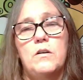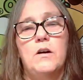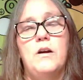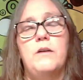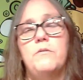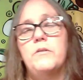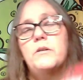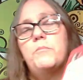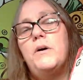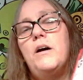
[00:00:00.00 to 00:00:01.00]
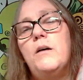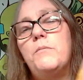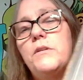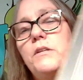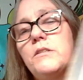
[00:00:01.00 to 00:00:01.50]
All right, we're gonna
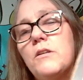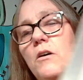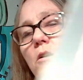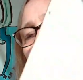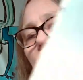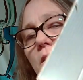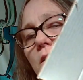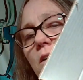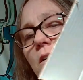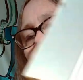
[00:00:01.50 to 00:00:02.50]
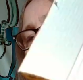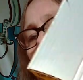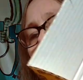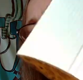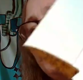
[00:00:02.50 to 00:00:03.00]
pop this open. All
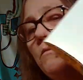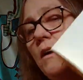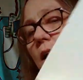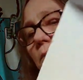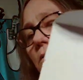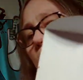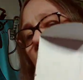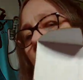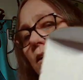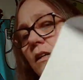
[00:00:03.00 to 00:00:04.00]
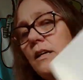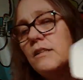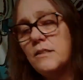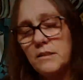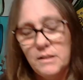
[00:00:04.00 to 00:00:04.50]
right, it's wrapped, kinda
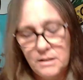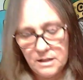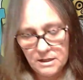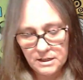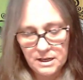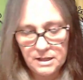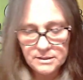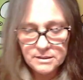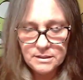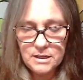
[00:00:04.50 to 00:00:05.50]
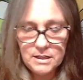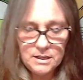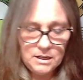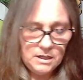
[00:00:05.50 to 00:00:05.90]
can not see, kinda can't see.